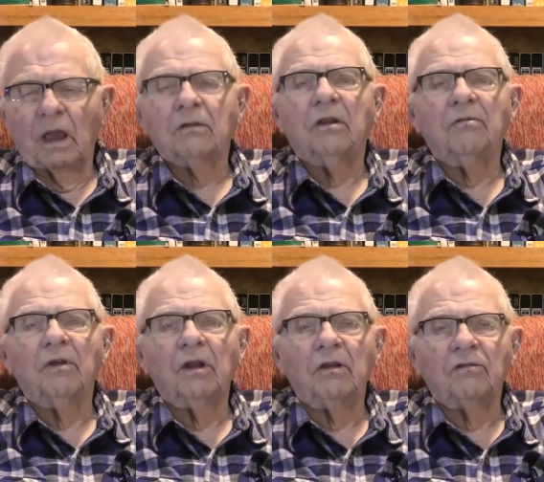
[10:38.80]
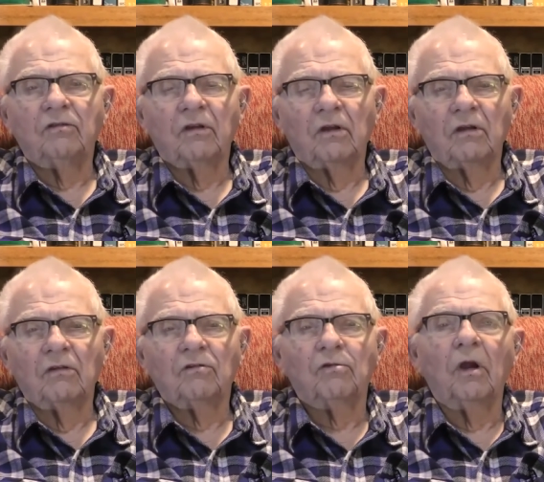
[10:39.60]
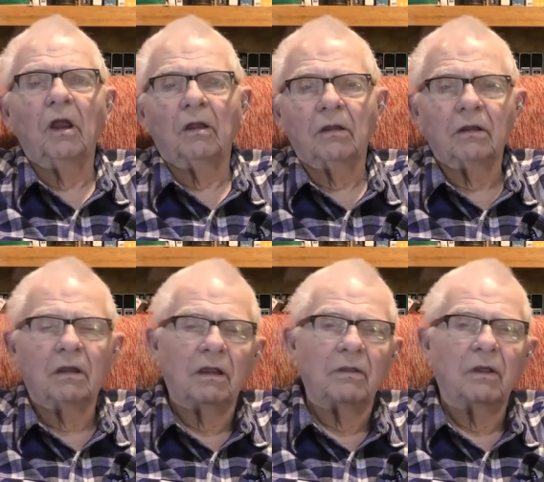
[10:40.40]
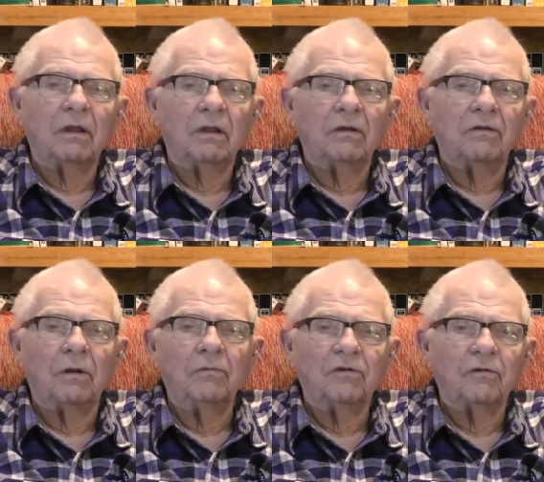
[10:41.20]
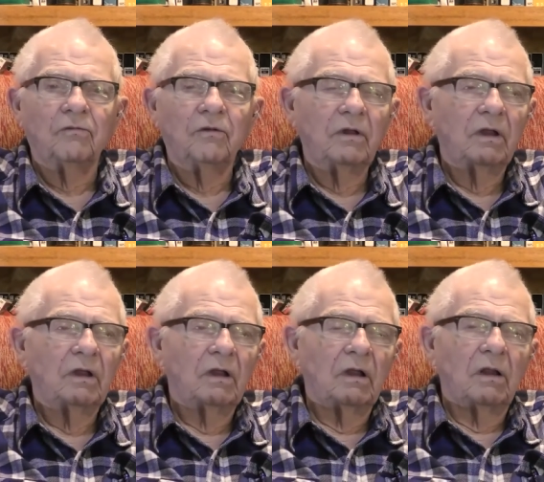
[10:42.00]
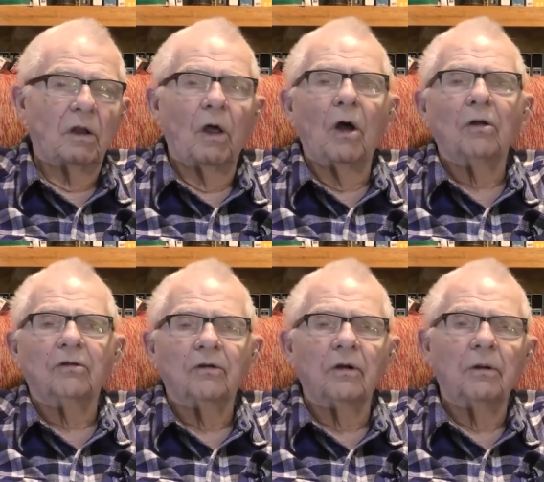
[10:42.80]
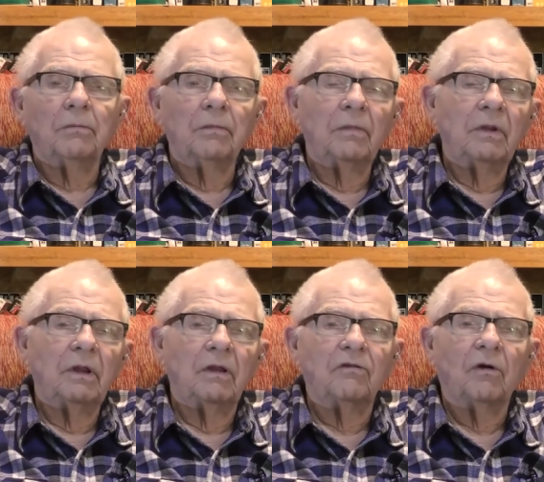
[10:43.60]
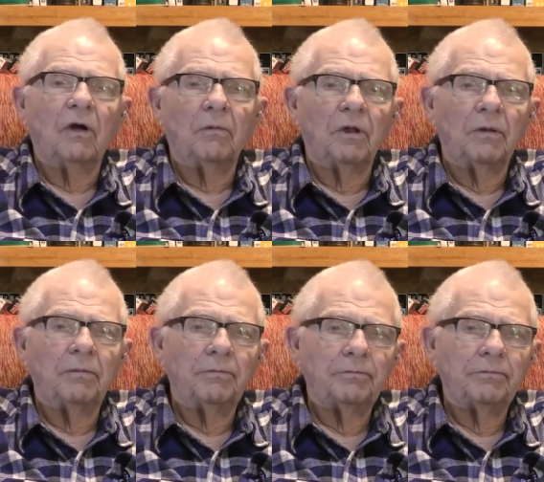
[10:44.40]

activities shrink, I think, in terms of long-term enjoyment.